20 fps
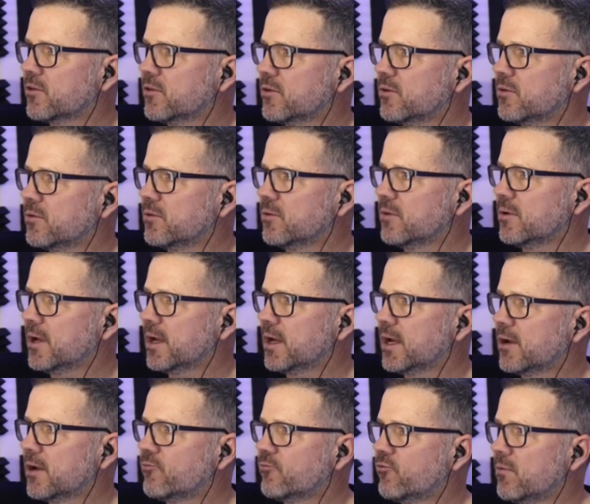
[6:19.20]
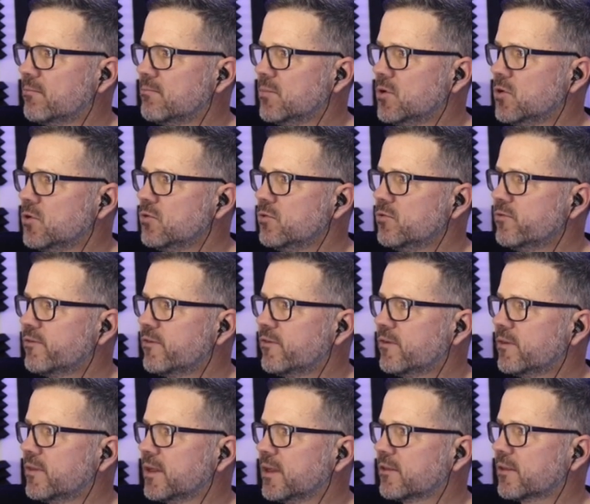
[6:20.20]
to
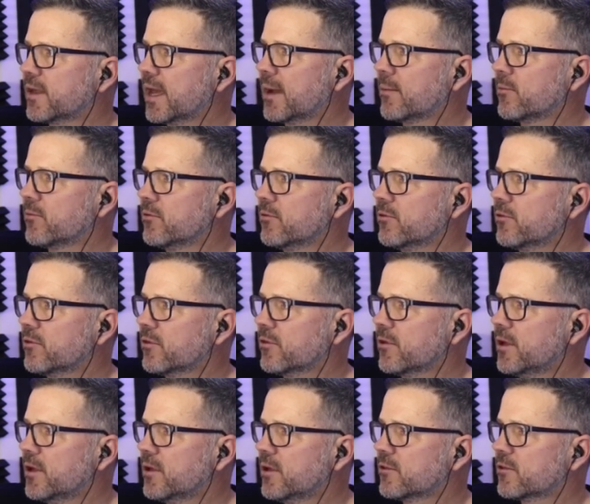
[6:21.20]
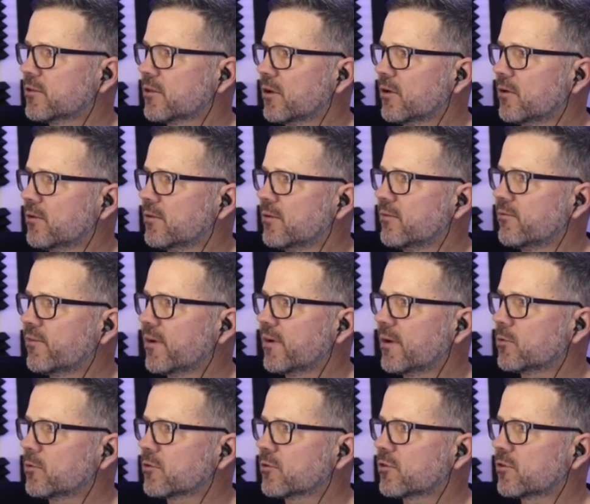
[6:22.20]
remove these cameras, so in fact,
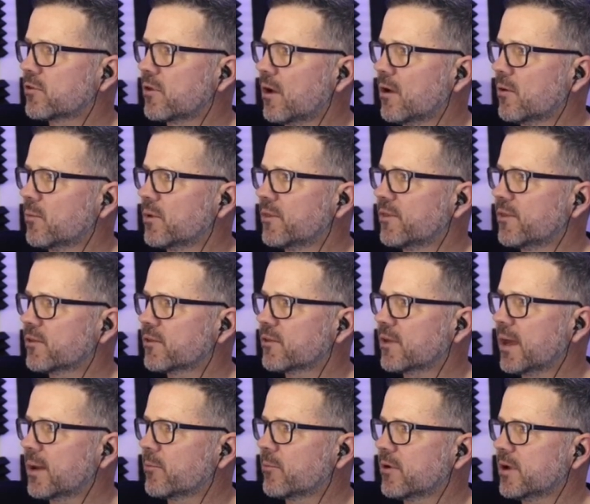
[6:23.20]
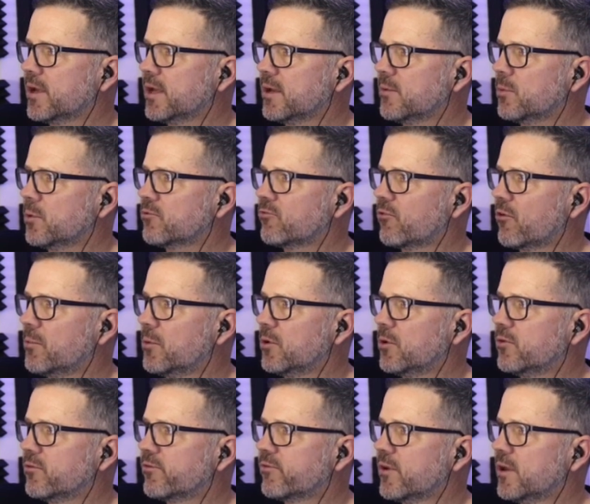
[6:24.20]
we'll start with this camera here. We'll
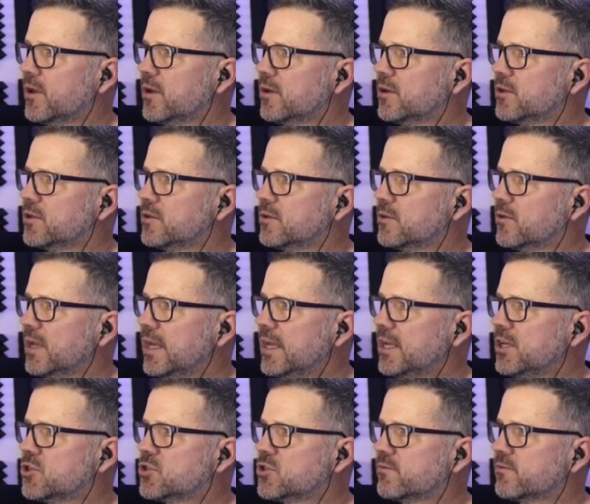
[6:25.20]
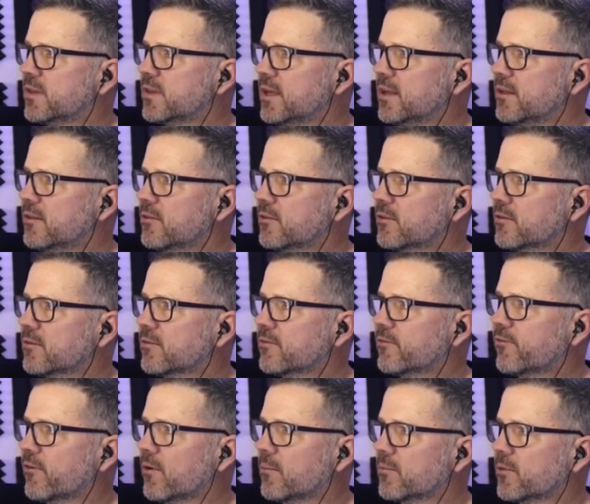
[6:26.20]
remove each of these
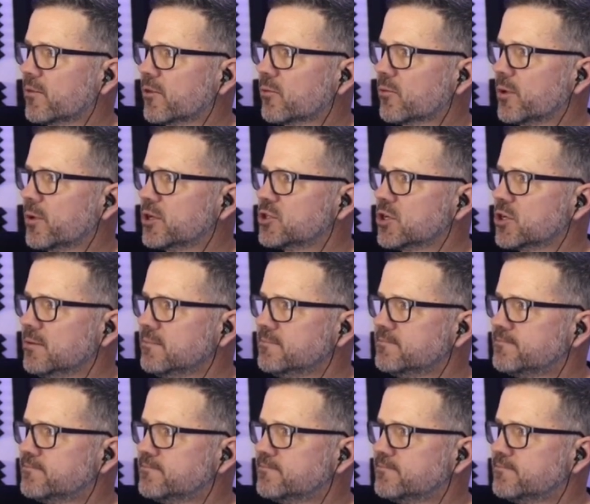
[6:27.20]
from the switcher.